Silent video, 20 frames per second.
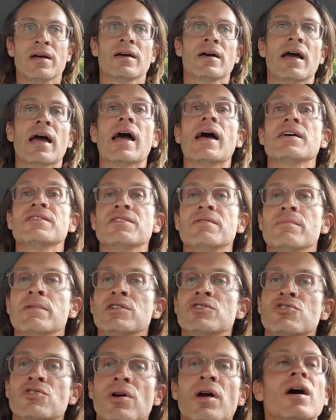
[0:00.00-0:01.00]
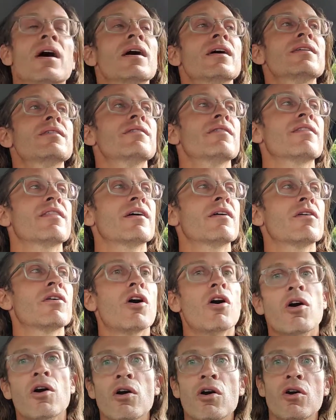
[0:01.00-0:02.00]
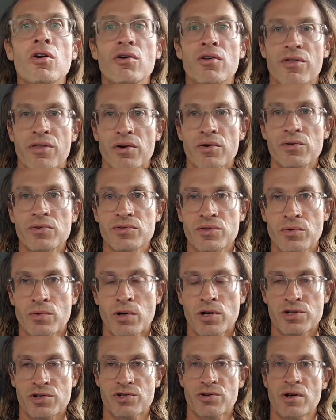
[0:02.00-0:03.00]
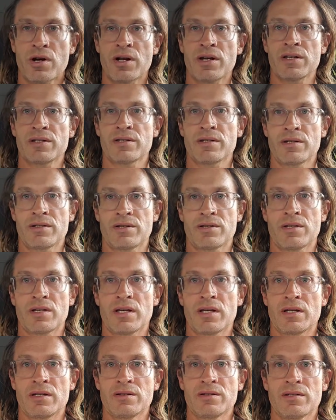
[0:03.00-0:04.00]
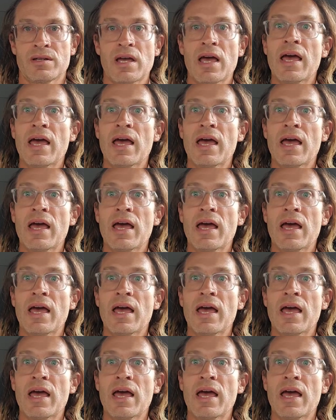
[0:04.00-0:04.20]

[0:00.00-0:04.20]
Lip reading: Has it been tried? There are those who are trying such things,